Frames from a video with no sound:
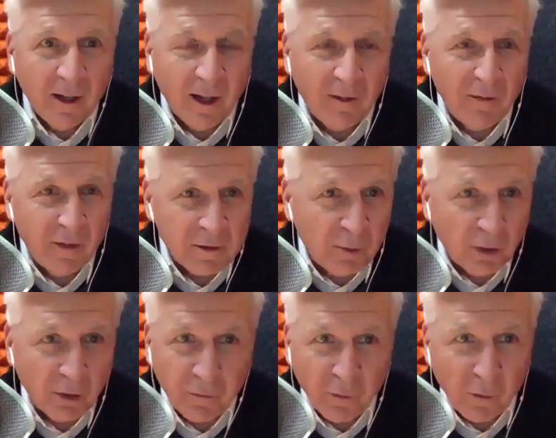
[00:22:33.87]
of this
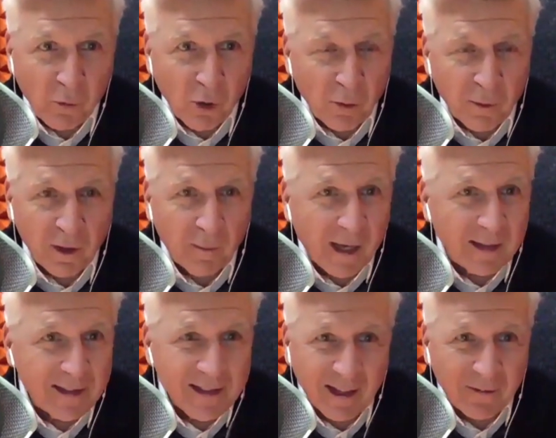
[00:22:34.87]
beautiful woman, about
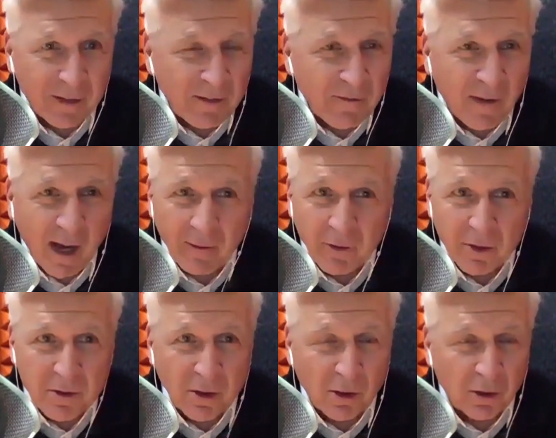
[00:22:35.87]
75
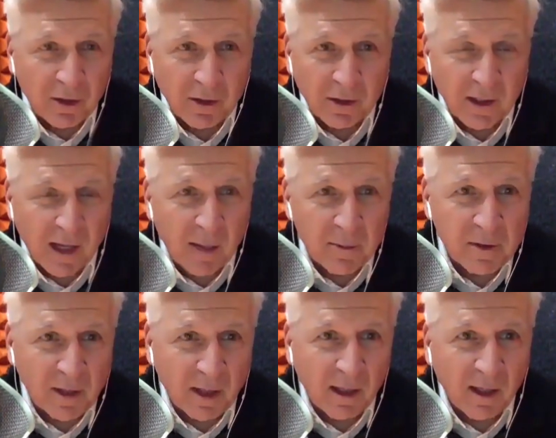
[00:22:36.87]
years old at the time,
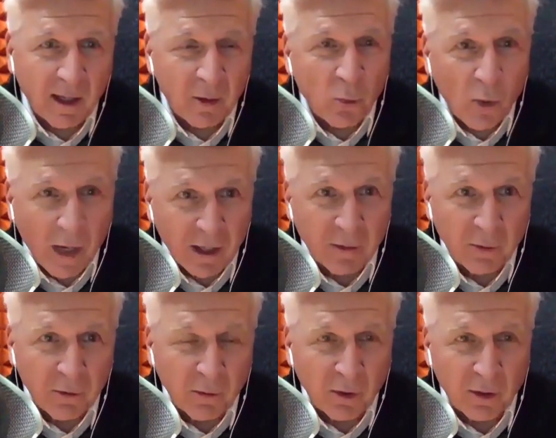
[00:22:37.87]
sitting at a wedding
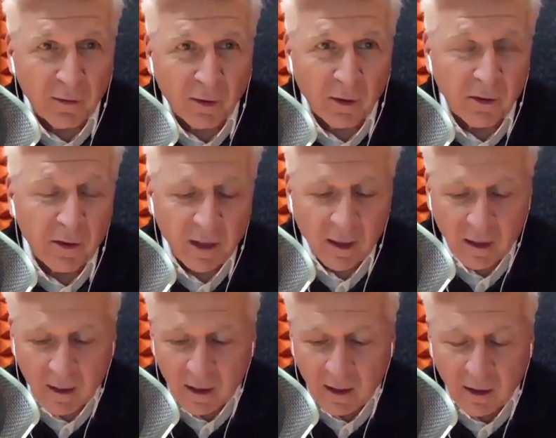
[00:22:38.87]
with one of her
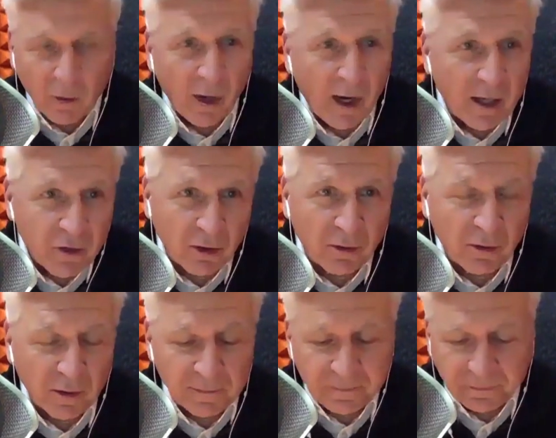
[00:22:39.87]

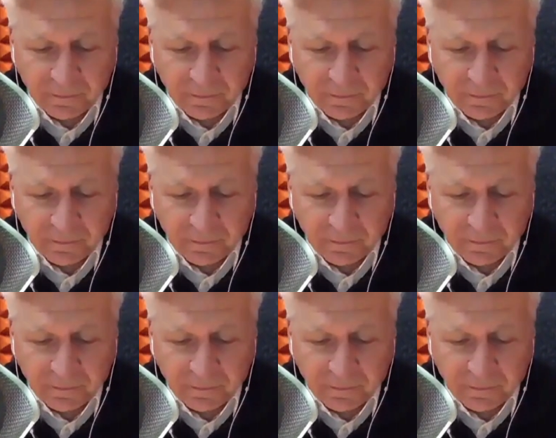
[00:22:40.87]
grandchildren.